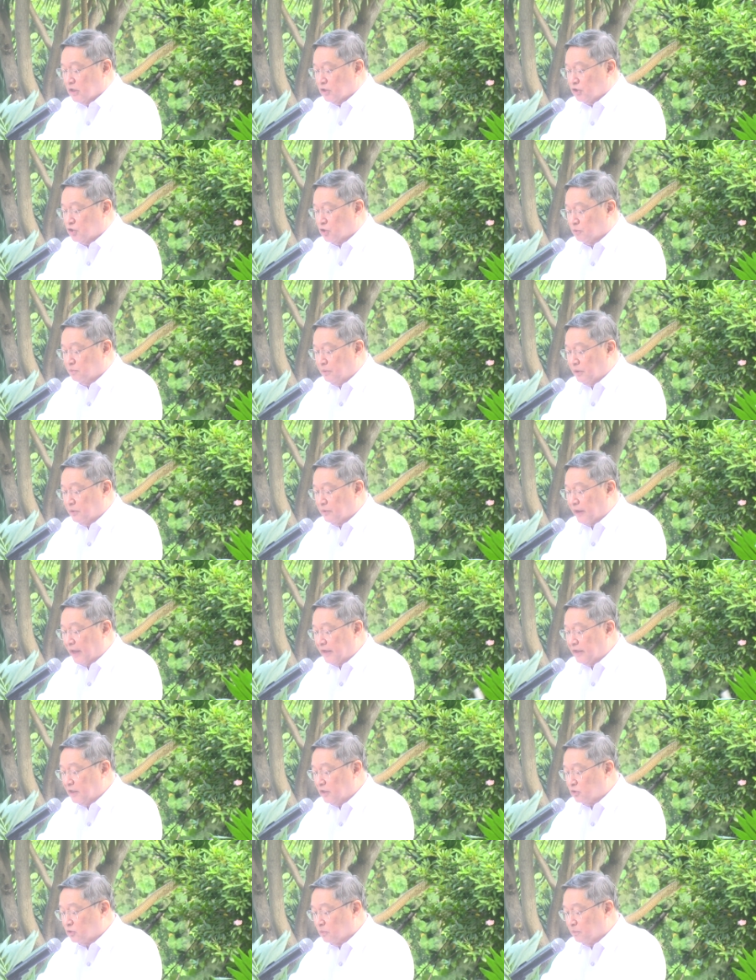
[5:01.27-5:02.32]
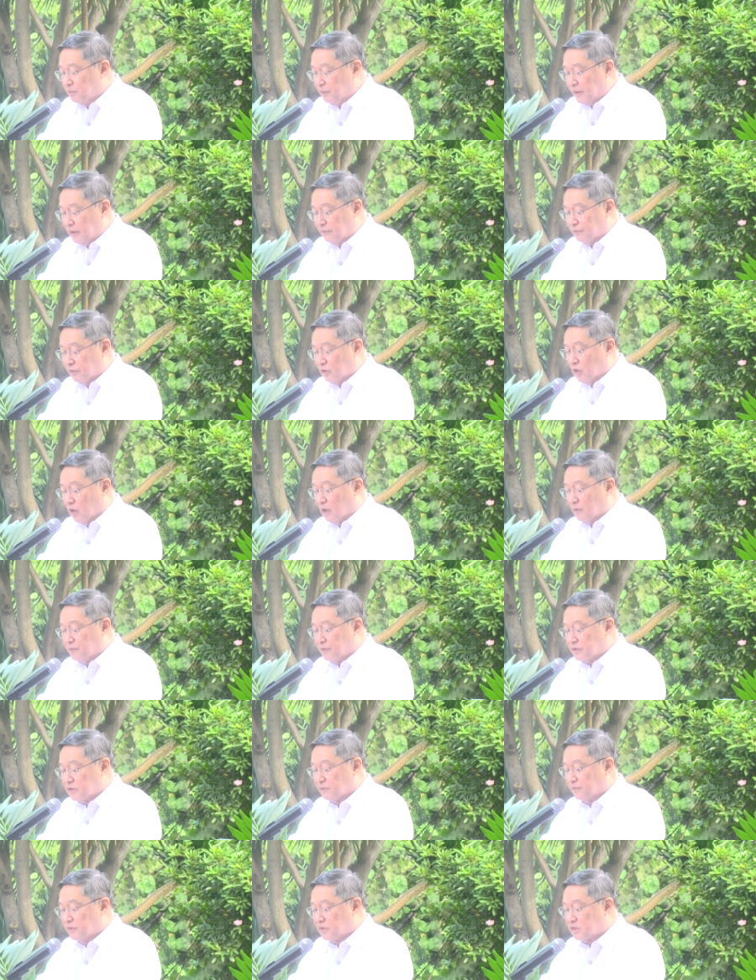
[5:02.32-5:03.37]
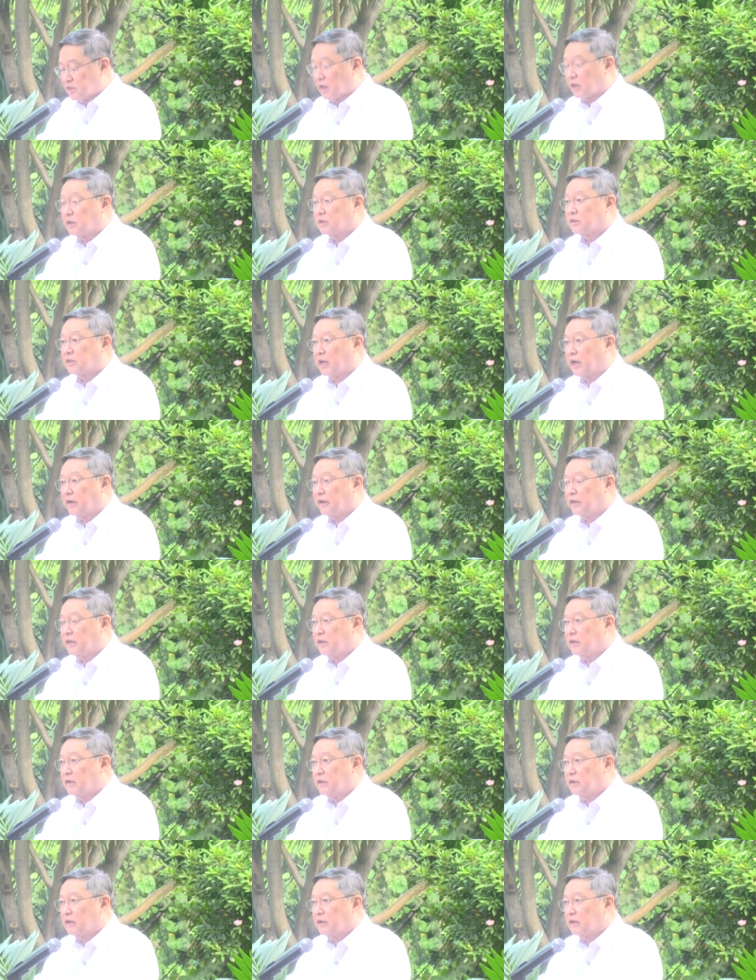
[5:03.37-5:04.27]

should be ready to brief the Office of the Secretary